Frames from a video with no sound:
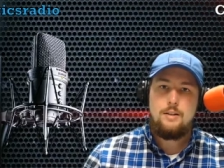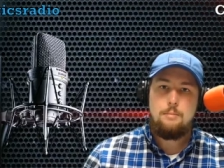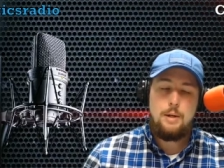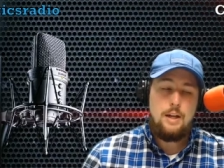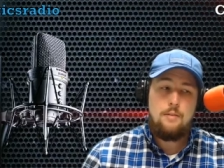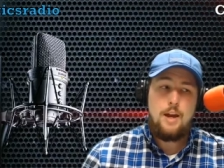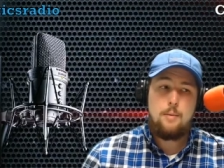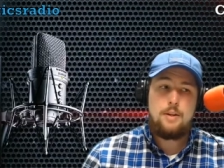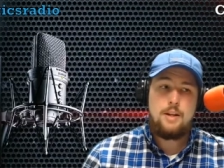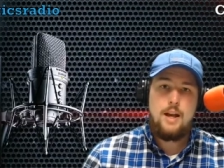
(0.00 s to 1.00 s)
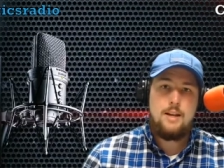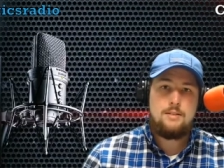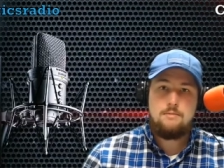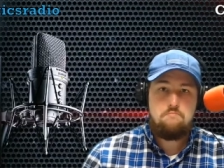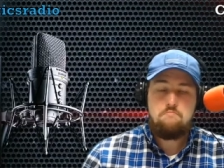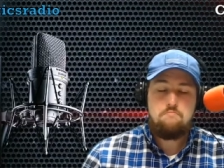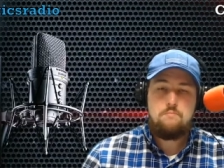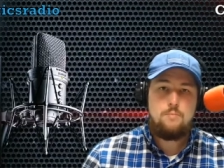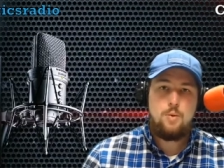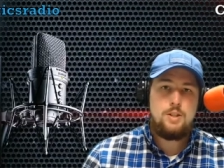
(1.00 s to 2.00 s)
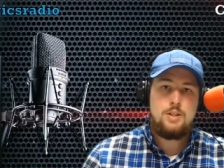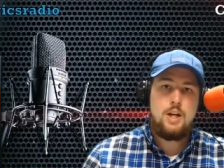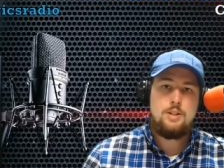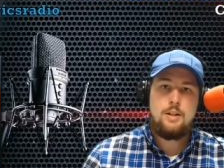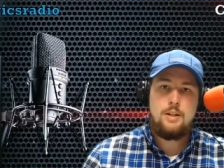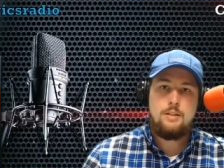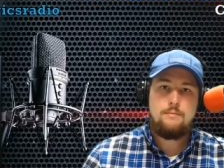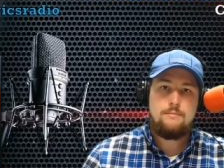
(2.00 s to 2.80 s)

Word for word: But if that were the case, wouldn't change anything.